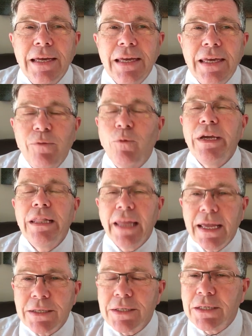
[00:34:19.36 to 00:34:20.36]
If we
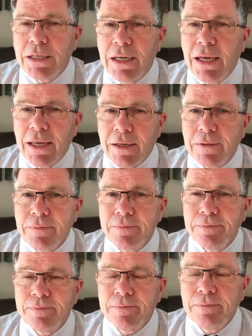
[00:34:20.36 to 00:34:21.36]
let sin in,
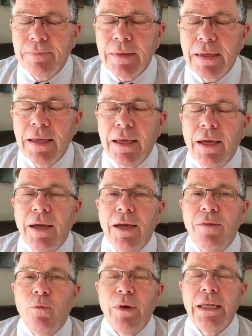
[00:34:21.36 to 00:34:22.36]

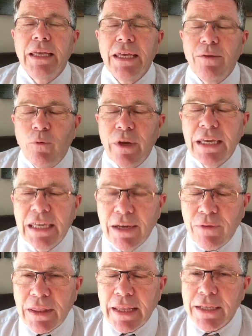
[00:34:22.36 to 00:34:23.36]
if we
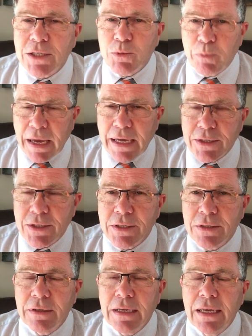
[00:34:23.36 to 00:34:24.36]
give it that
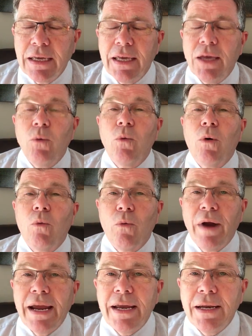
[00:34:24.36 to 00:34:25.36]
space, it will
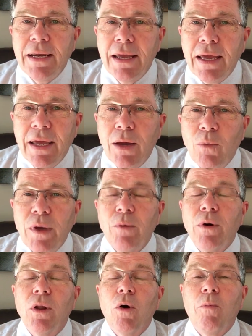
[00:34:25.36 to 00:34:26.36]
reign, we
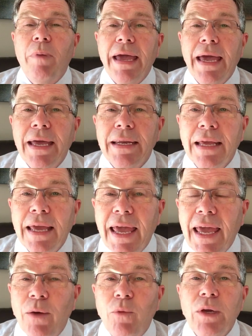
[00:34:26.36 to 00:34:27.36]
will obey it,
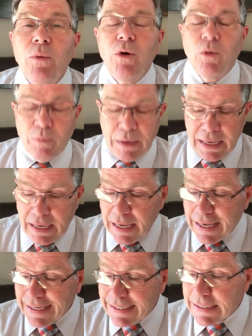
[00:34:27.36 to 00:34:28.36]
and we will be
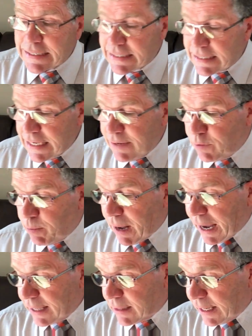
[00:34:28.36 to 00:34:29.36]
deceived
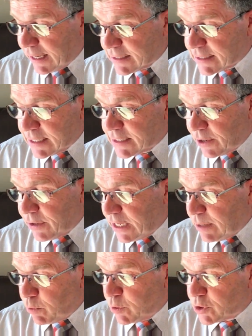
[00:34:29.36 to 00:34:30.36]
by it, like it says there in
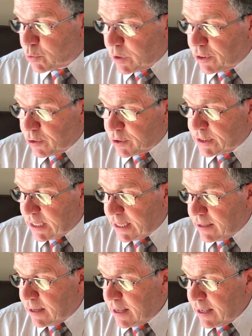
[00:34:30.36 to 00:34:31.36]
Hebrews 3:13.
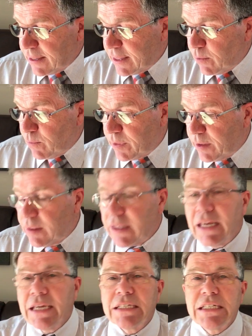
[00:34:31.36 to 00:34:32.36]

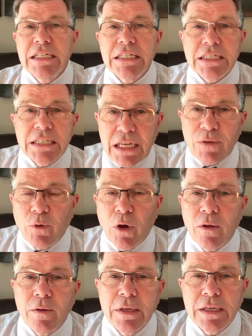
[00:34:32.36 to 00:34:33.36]
It is
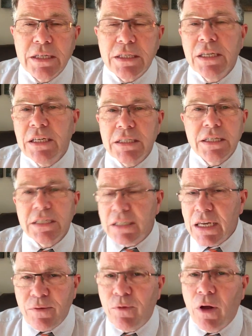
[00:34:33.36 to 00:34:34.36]
deceitful. Sin is
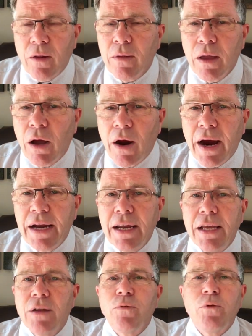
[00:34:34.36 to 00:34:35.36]
deceitful. All right,
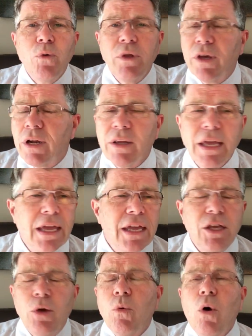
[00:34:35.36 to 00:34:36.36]
it'll fool you.
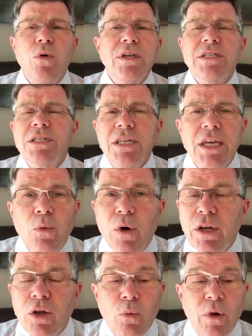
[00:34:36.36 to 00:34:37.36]
You won't see
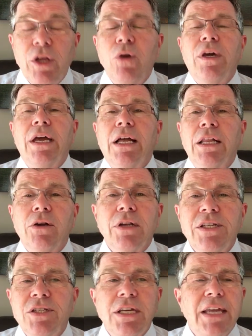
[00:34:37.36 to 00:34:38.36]
what you can clearly
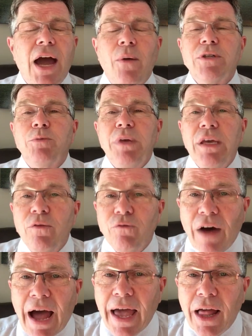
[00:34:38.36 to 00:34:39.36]
see now as being
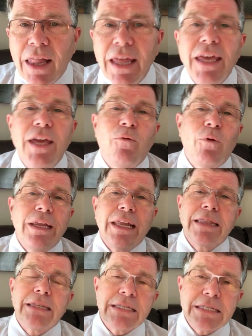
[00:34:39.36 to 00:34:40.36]
vile. If we
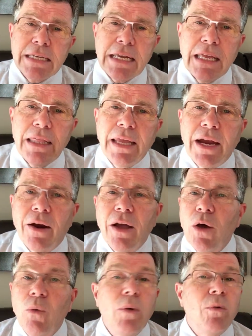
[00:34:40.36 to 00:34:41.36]
let the sin in there,
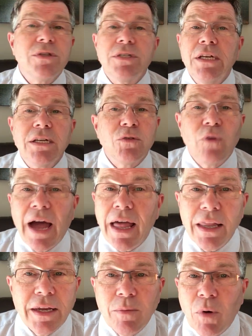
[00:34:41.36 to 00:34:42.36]
we won't see it as
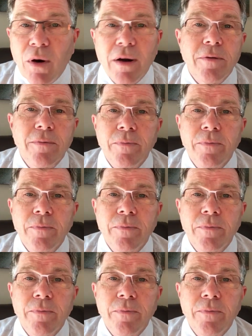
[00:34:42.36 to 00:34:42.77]
vile anymore.